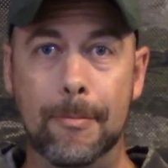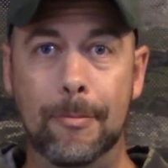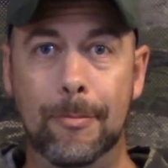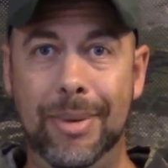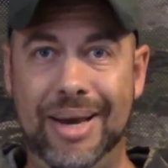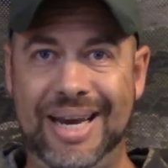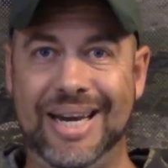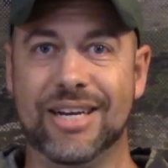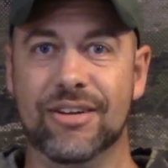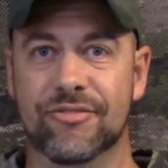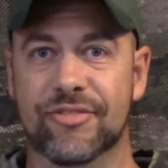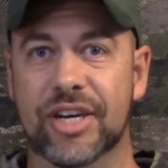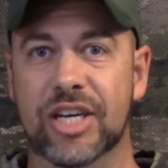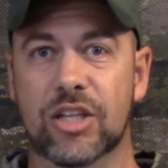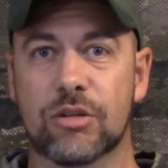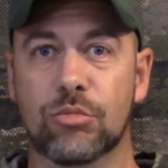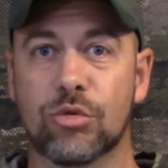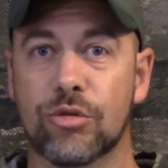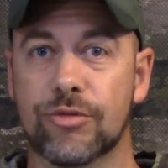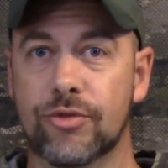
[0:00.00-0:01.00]
back
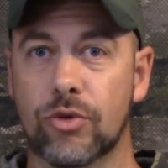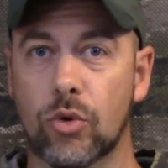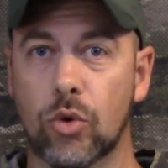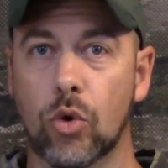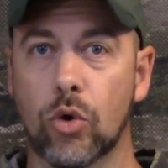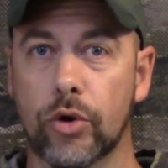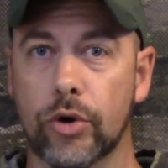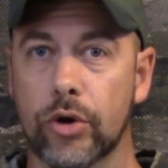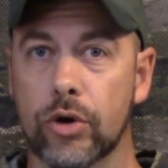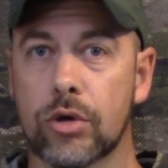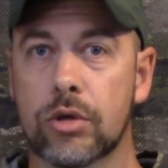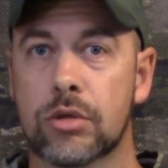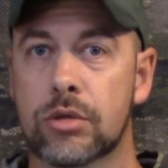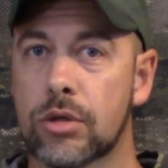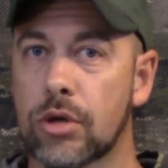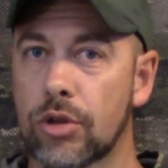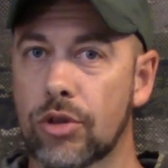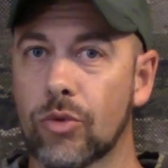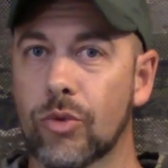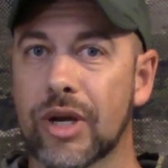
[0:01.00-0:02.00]
available for order
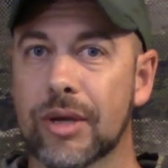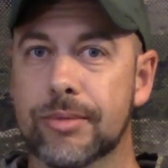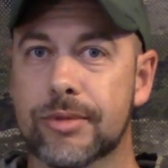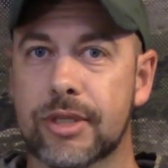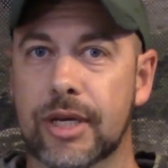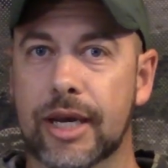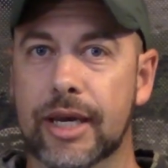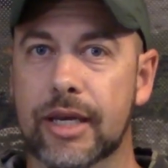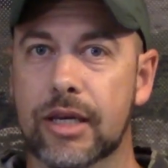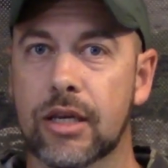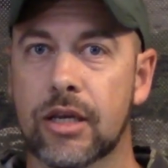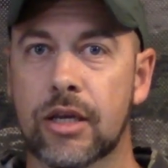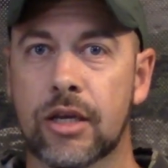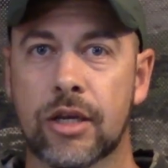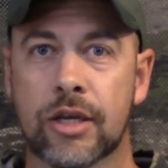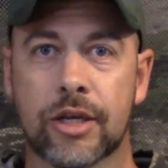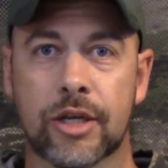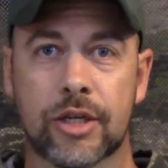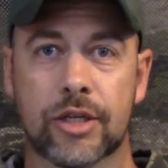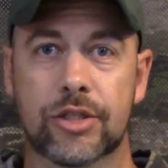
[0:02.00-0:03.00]
on the website.
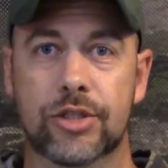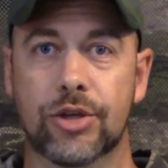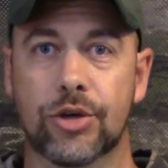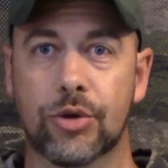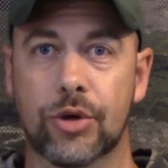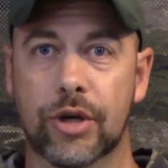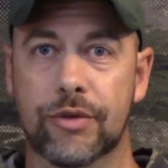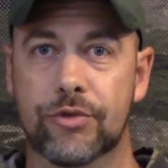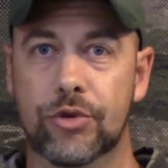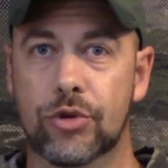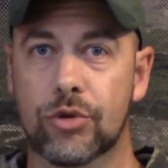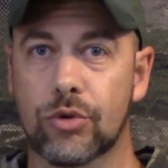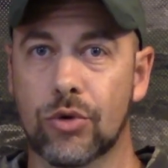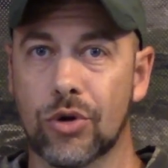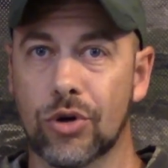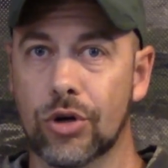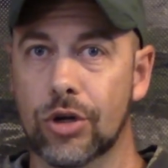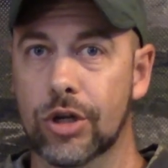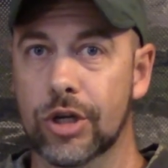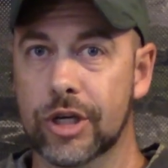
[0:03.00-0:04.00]
So if you
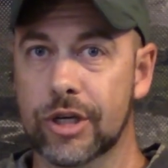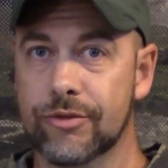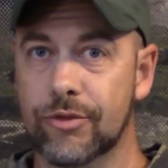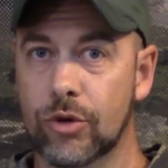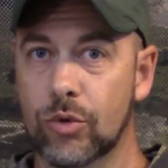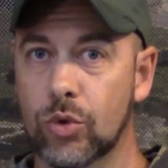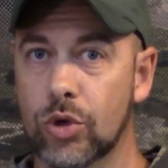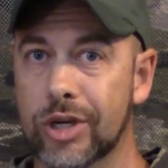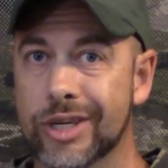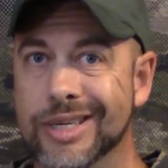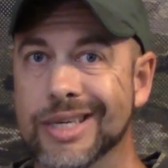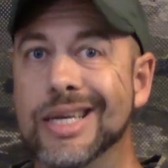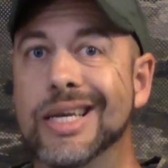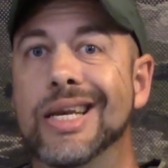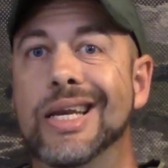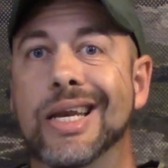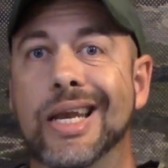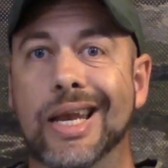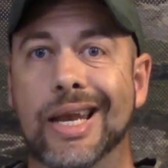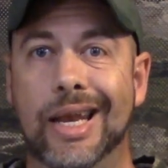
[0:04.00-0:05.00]
are looking for
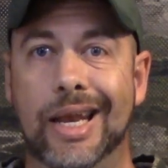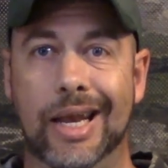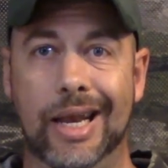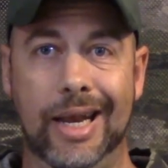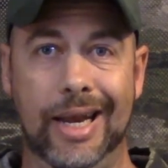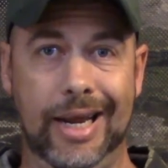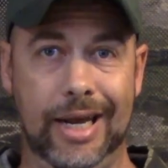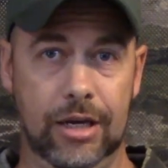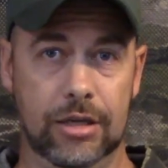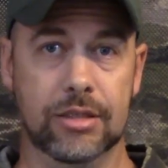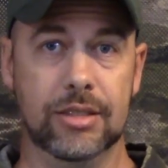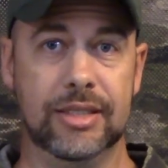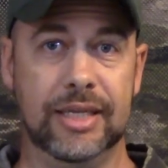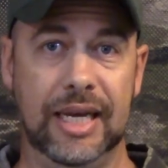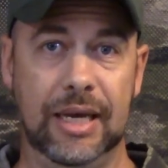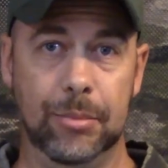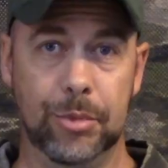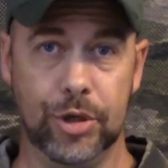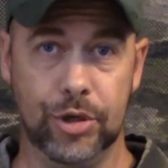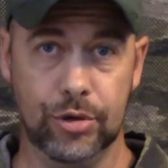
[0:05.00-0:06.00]
one, now's the
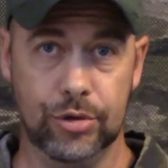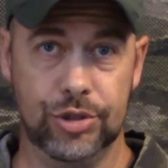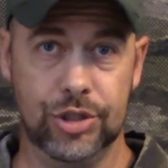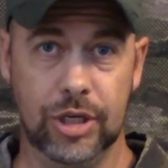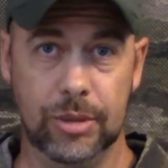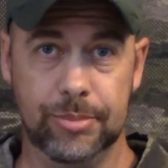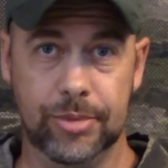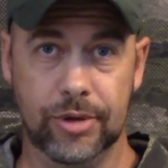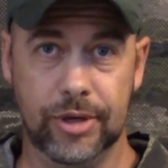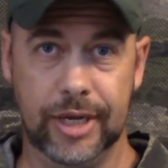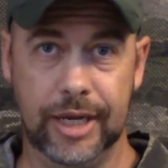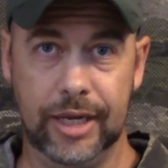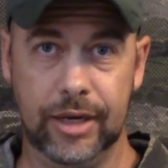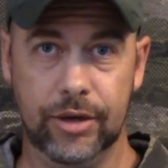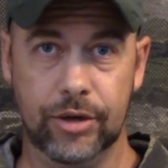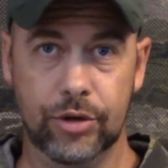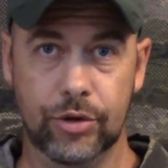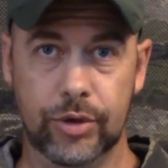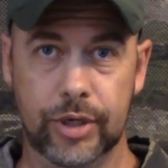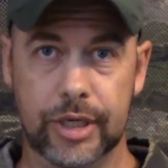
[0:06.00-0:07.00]
time to go jump on that and
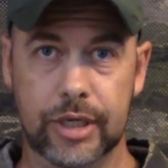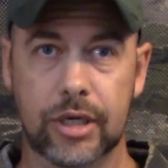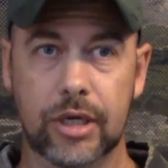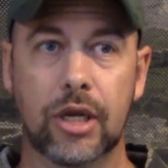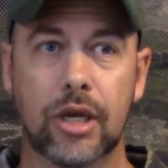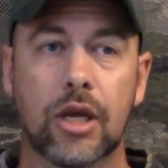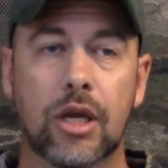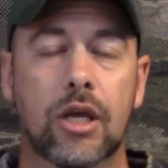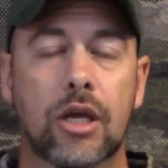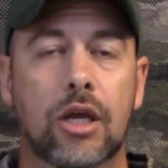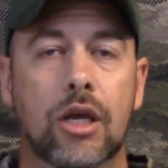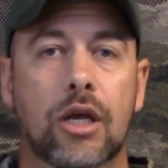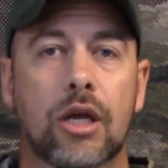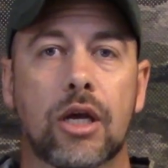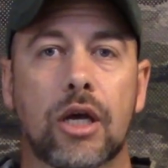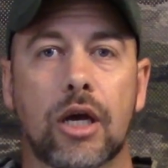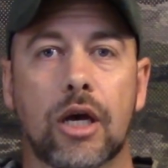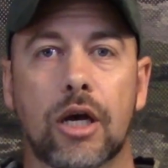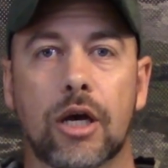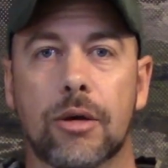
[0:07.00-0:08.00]
do it.
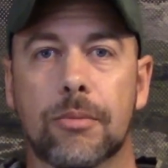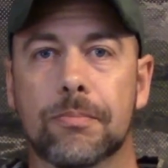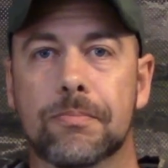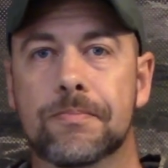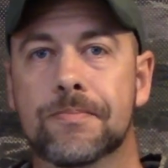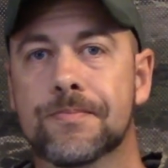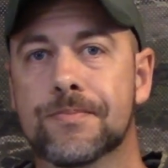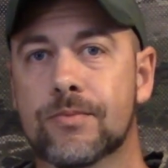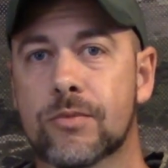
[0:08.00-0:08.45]
Um,